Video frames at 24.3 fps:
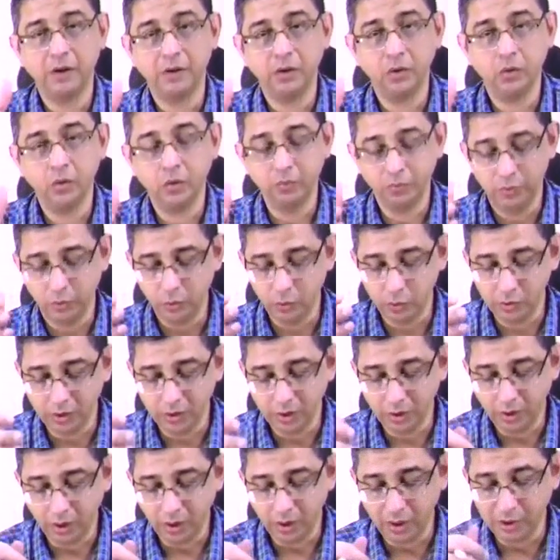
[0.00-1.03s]

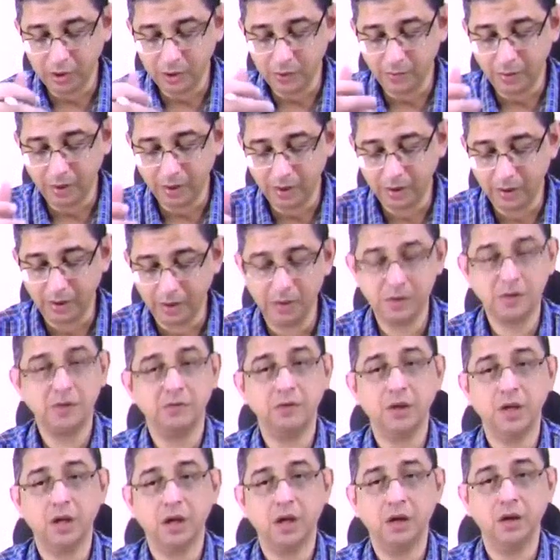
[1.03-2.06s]
using IcePack test,
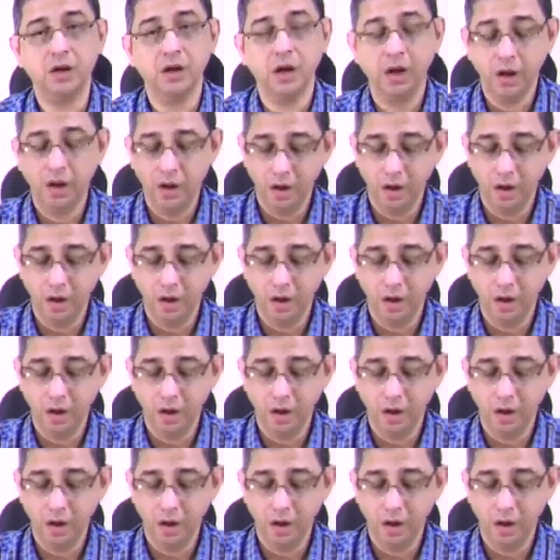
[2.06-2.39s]
we can